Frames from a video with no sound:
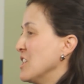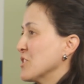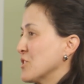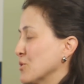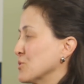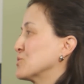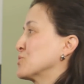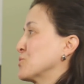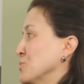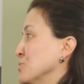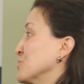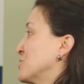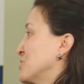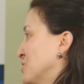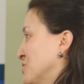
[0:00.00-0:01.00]
Those
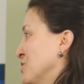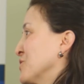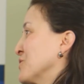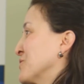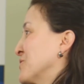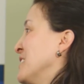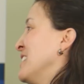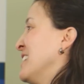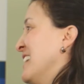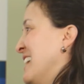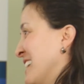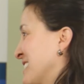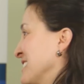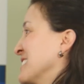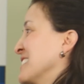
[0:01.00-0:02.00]
schools deserve
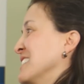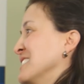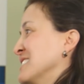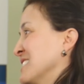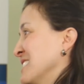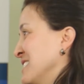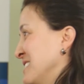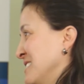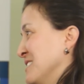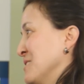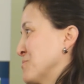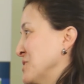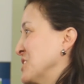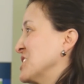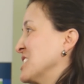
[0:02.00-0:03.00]
accolades and
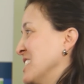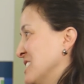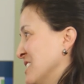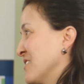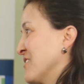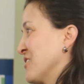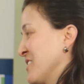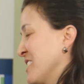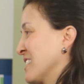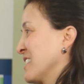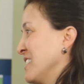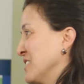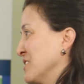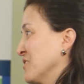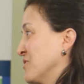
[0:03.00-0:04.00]
appreciation for that
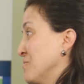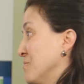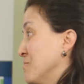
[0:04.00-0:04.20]
kind of